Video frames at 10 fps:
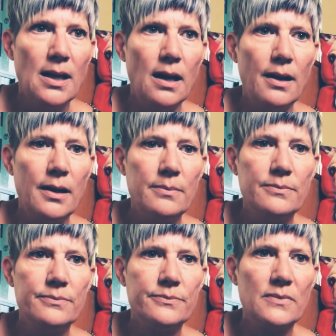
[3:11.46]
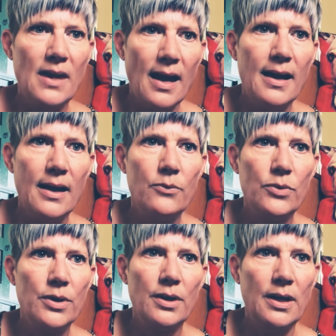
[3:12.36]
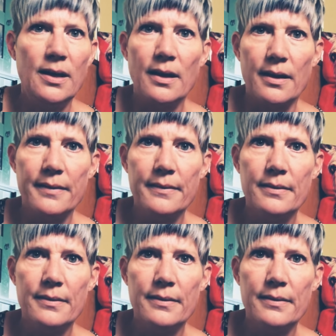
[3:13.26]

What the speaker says: Yeah, and we're eating it.